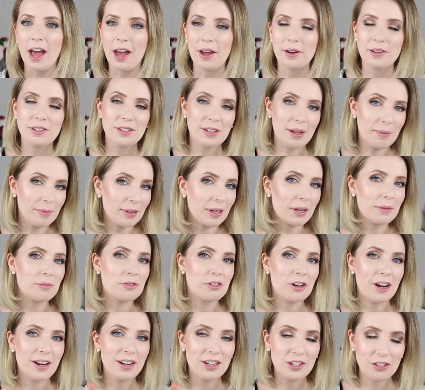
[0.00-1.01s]
Um, it's something I'm
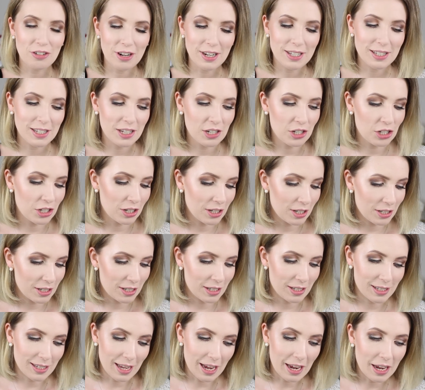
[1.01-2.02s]
trying to transition
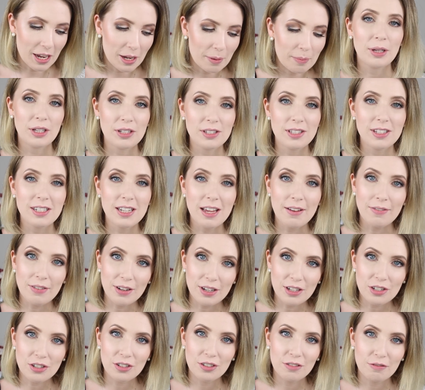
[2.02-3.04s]
into saying, because the
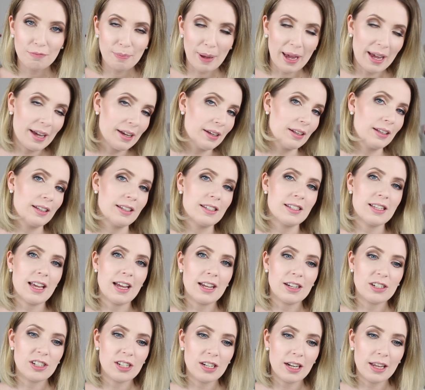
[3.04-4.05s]
definition of pale is
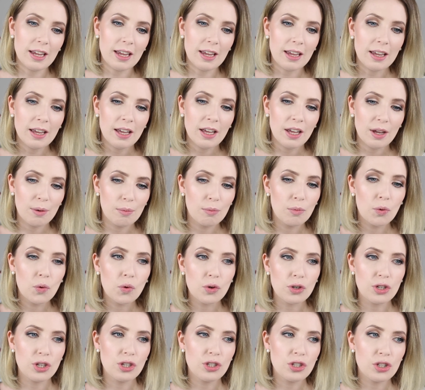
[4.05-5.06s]
actually
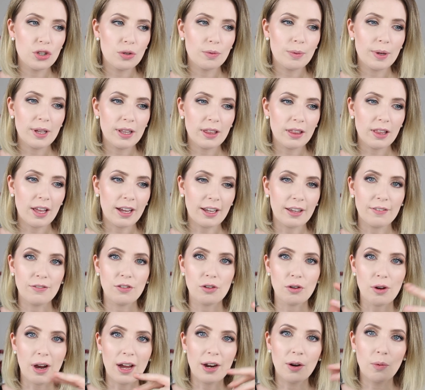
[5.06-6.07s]
more to do with like
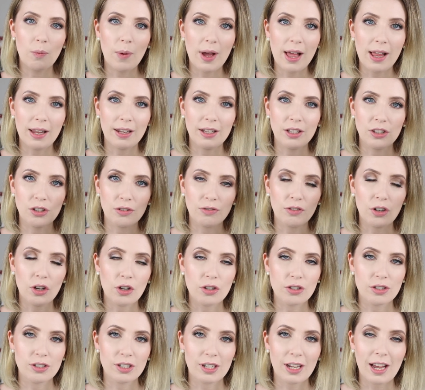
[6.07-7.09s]
if you're unwell and you've
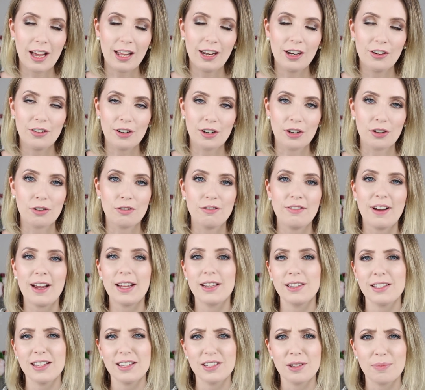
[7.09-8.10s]
lost colour in your
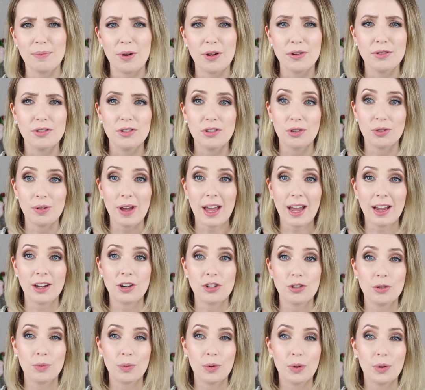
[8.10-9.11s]
face as opposed to
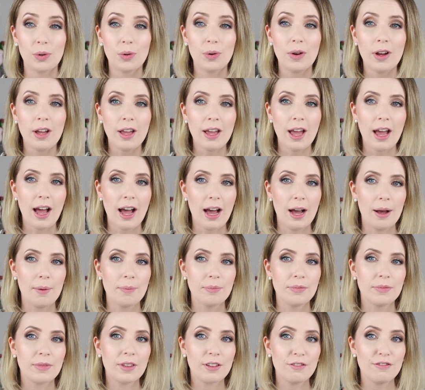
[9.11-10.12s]
actual
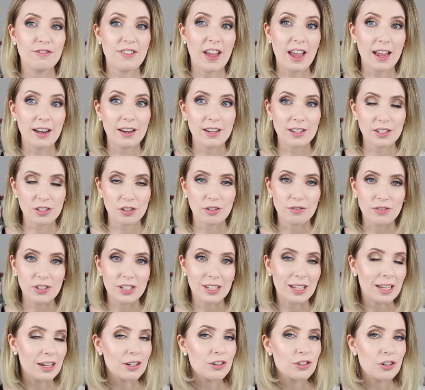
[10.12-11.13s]
um, fairness of
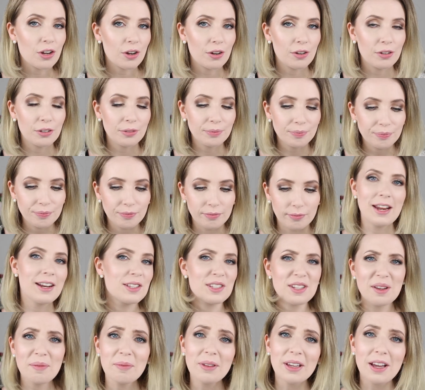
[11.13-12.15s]
skin tone. And
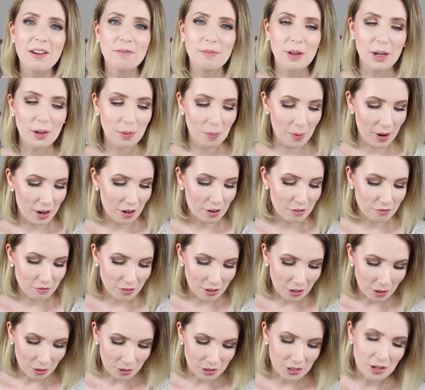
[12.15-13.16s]
it's something I've been aware of
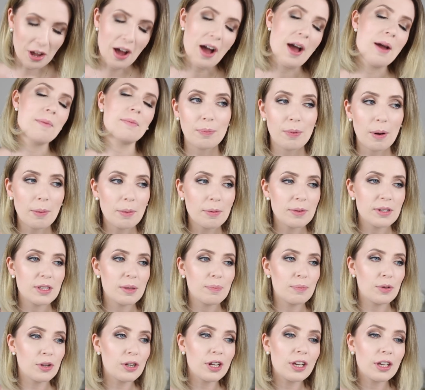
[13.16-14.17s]
for a long time. The problem is
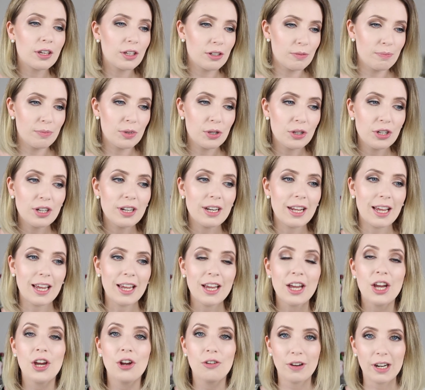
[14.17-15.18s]
the beauty
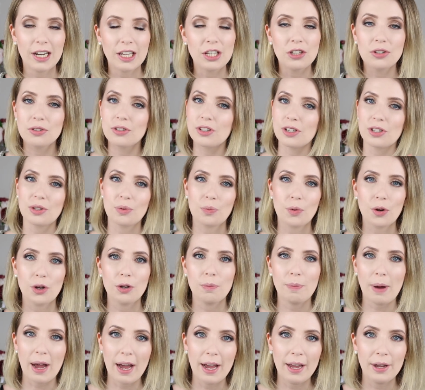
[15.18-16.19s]
community really uses the
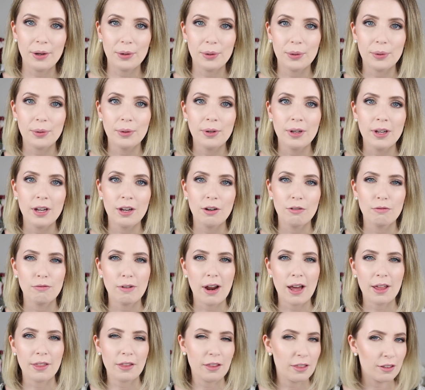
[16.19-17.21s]
word pale
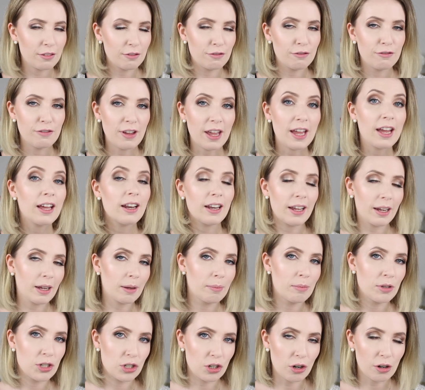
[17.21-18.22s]
rather than fair,
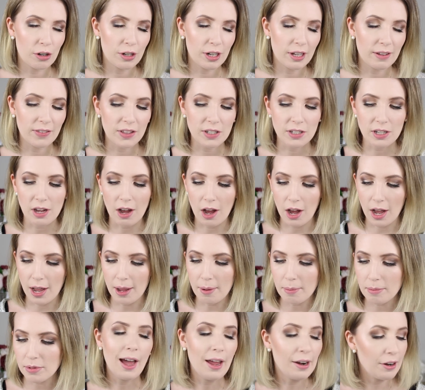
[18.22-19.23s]
like majority of the
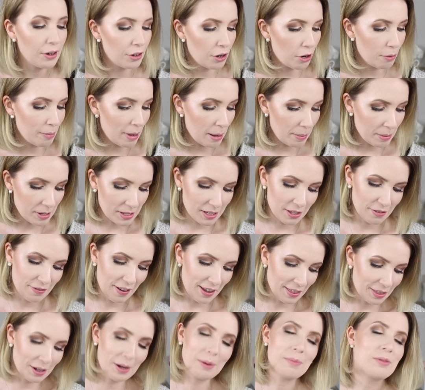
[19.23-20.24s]
time. I don't know, maybe it's the
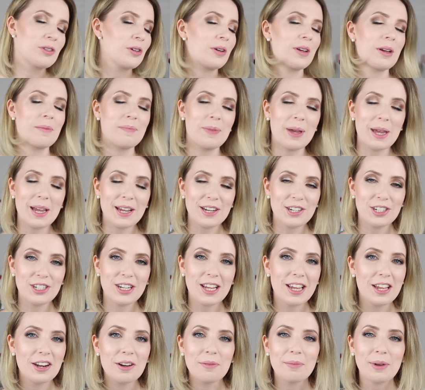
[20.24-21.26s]
fact that I'm doing a
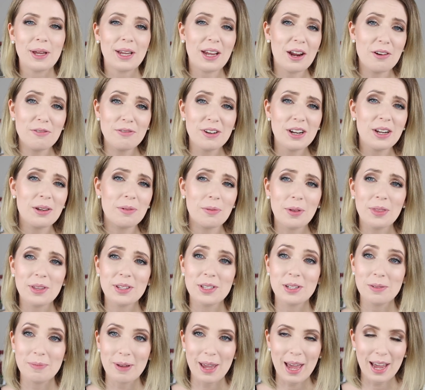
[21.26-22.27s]
PhD and I'm like, I really want
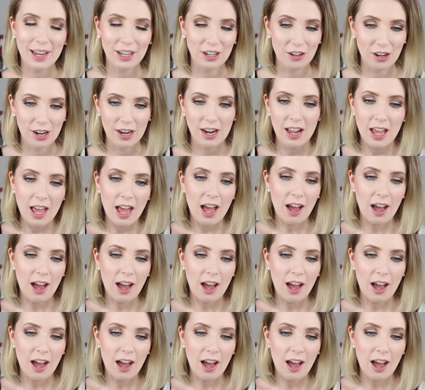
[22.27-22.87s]
this to be accurate.